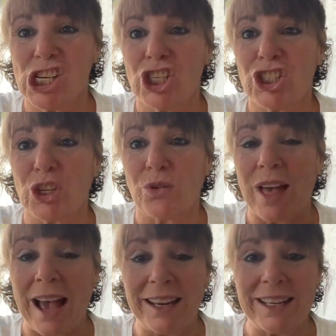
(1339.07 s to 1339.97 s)
So
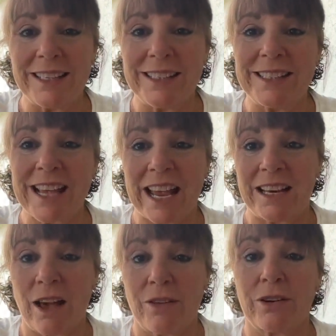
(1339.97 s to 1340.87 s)
that is
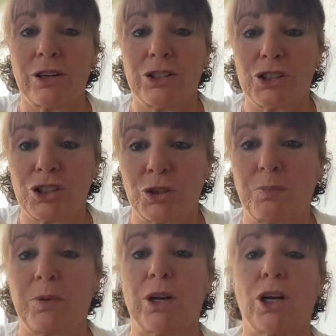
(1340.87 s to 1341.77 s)
another
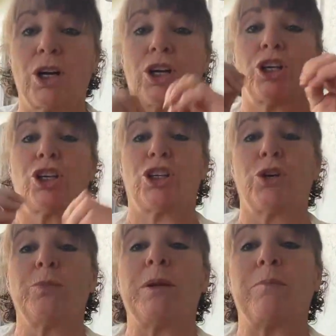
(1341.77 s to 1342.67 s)

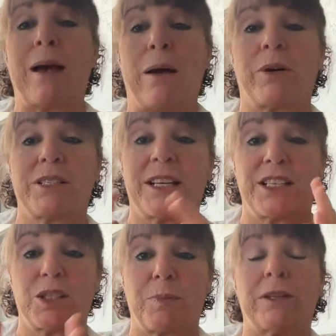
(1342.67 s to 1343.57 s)
superhuman power. It's a
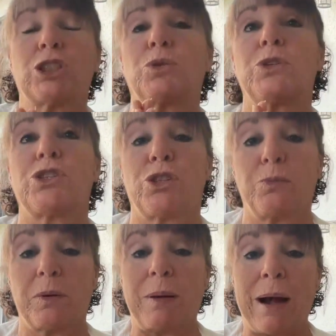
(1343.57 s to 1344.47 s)
spiritual
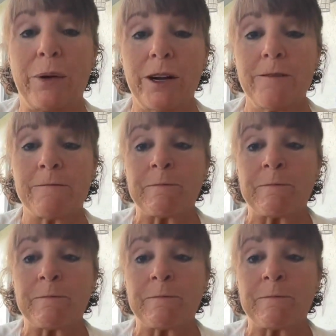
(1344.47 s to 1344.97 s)
superpower,